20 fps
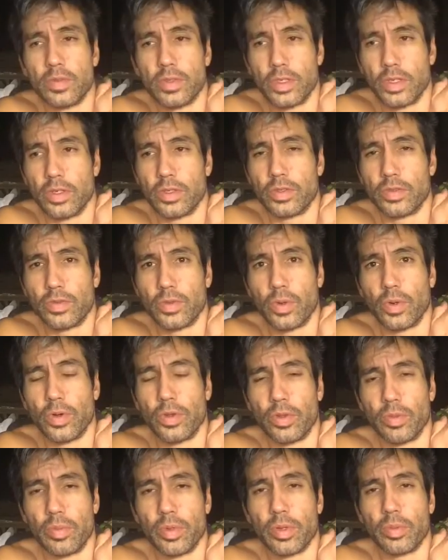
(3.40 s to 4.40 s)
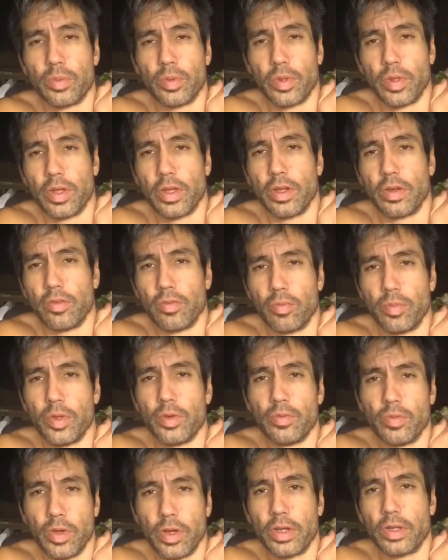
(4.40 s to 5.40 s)
video is for the people that have
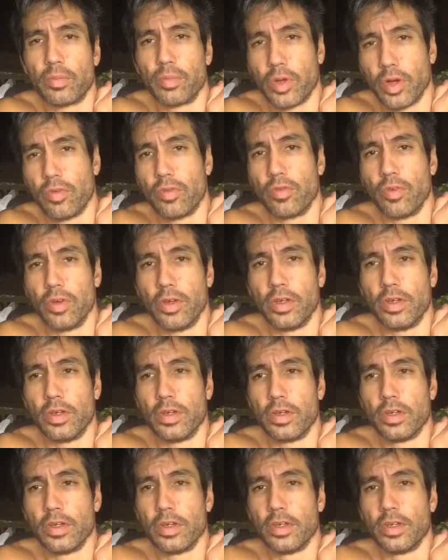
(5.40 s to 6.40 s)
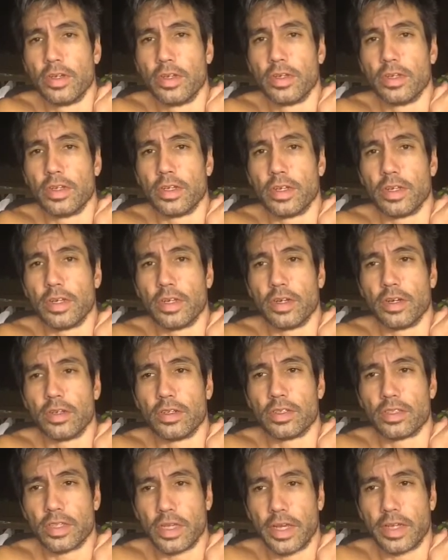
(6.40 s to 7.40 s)
been running barefoot and
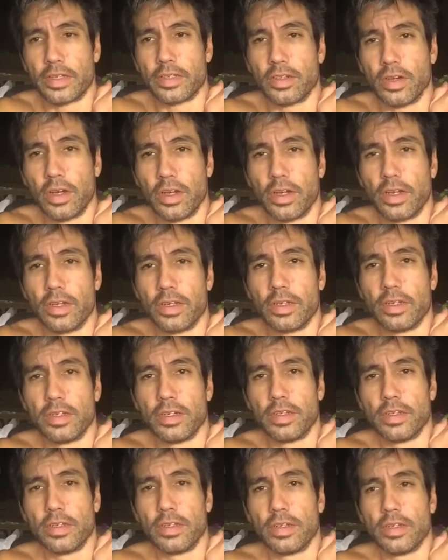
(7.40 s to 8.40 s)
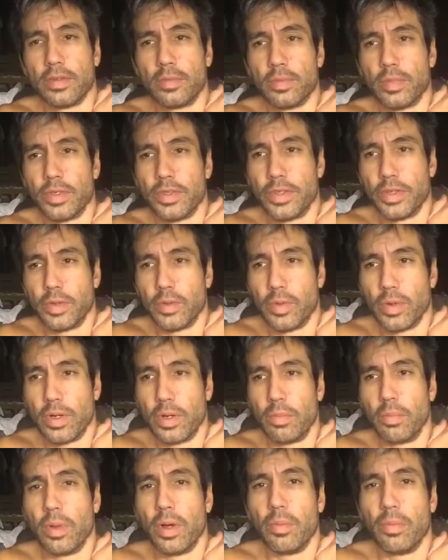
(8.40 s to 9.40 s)
are psyched on it, but they
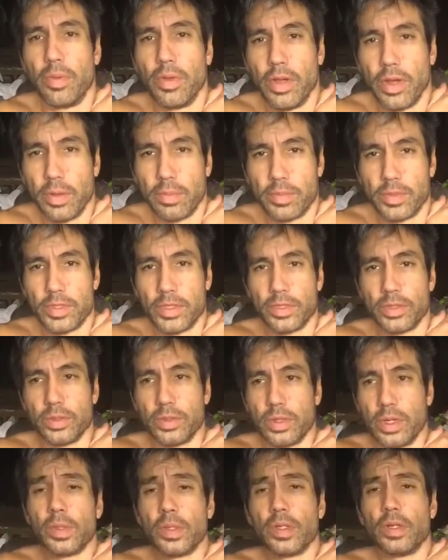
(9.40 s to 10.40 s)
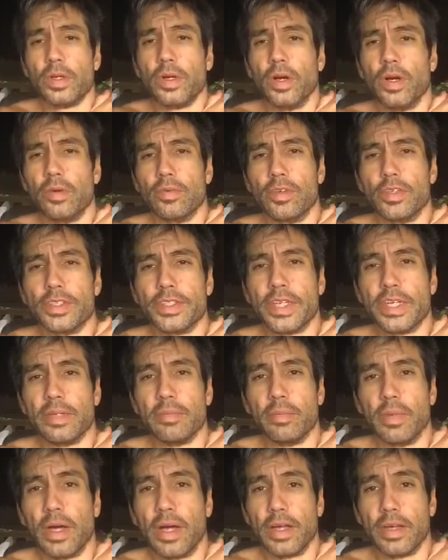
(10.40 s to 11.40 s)
want to bump it up to over
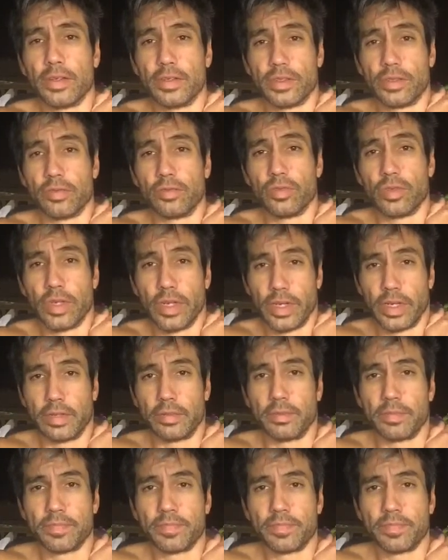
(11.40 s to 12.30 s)
10 miles of running.